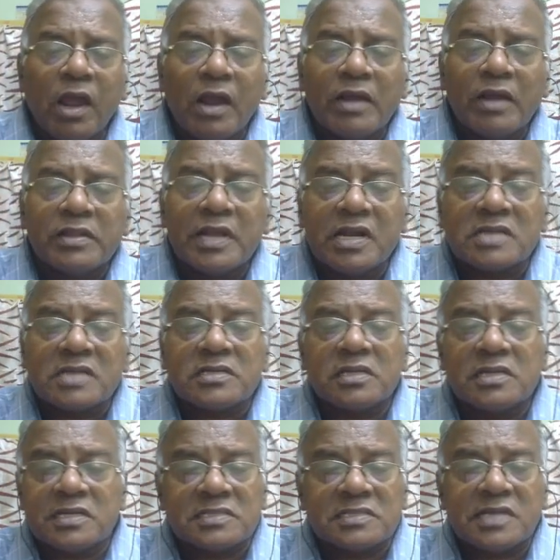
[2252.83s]
Then
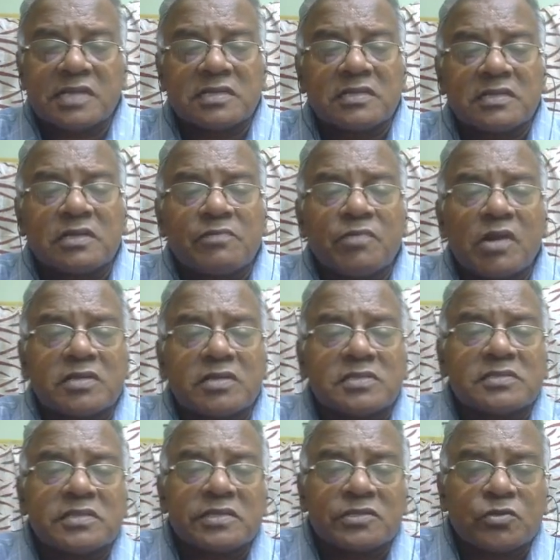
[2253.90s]
it is essential for
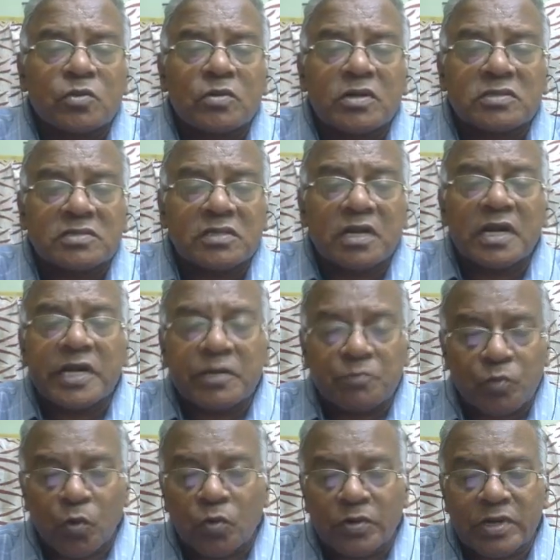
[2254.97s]
assessing students' learning
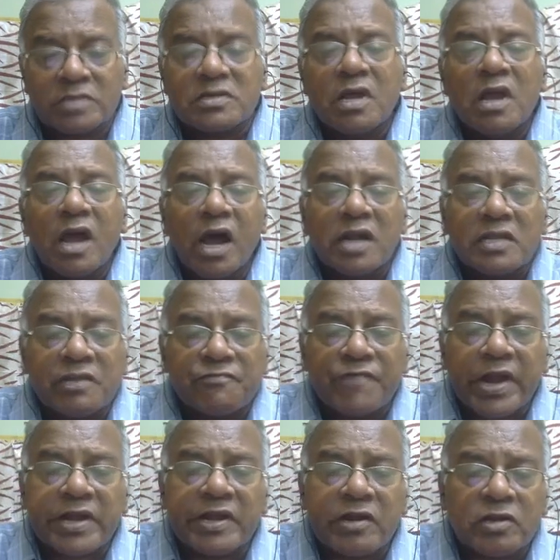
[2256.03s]
progress and the
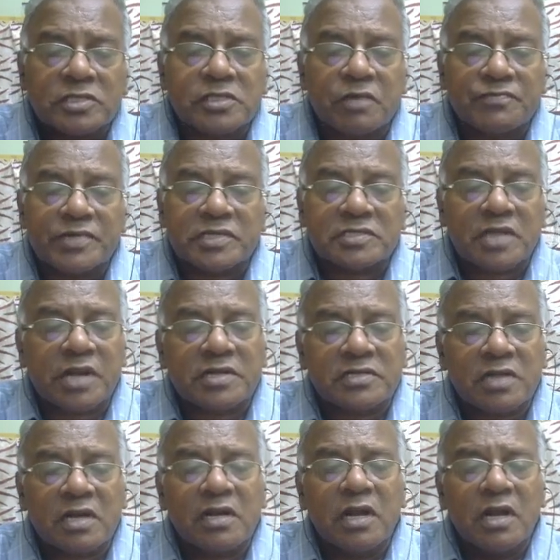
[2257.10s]
effectiveness of
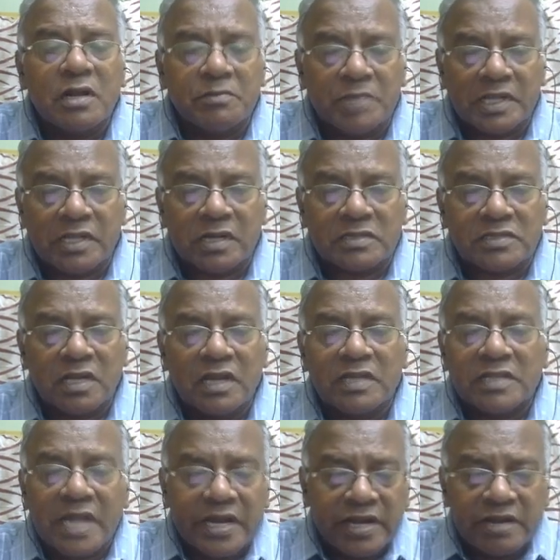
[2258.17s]
instructional methods.
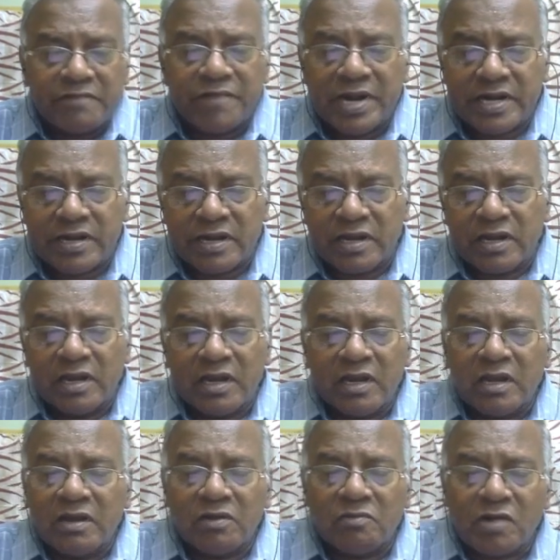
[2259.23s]
Then inventory.
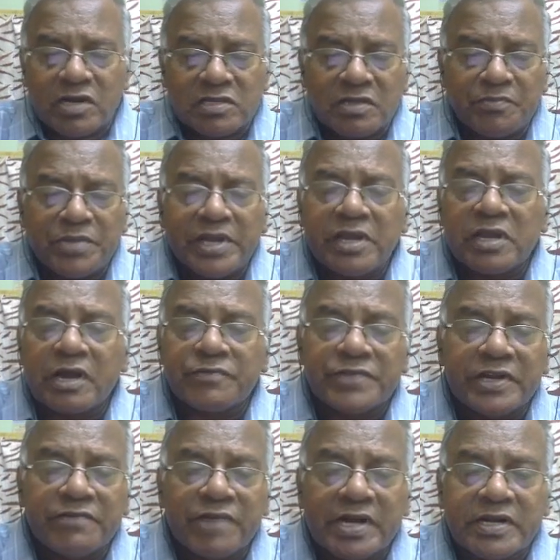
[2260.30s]
What is the meaning of
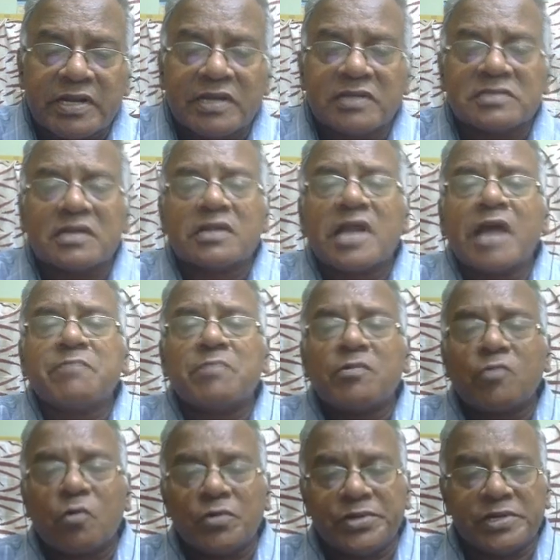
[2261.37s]
inventory? It's a type
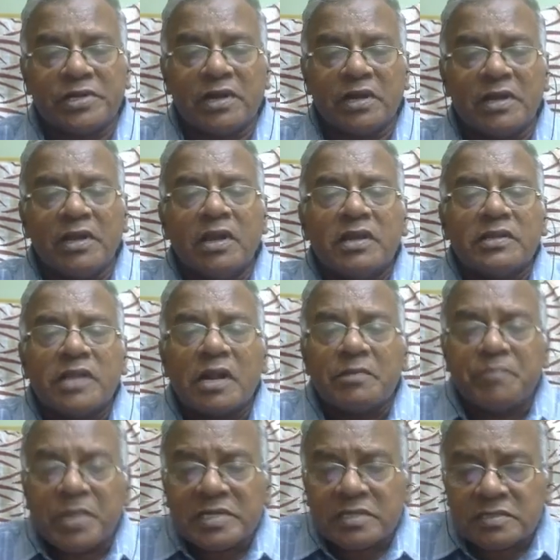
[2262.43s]
of questionnaire
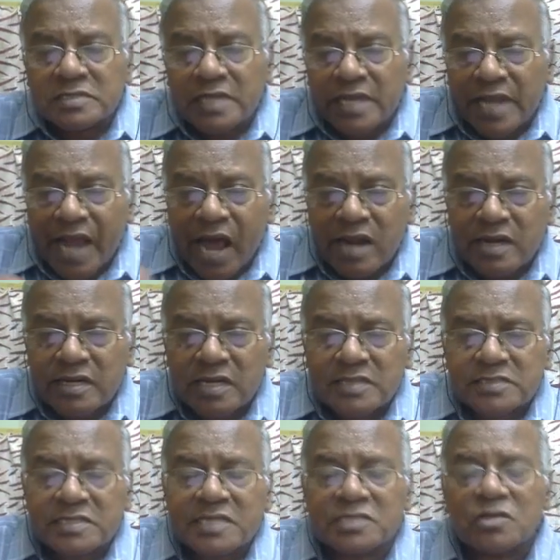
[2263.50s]
that measures the
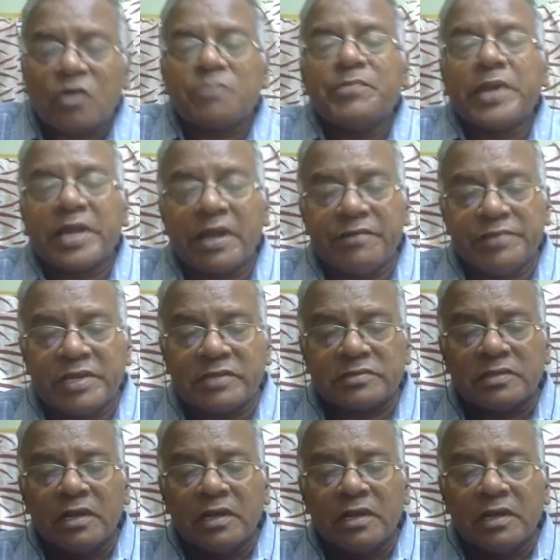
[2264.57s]
characteristics or behaviors.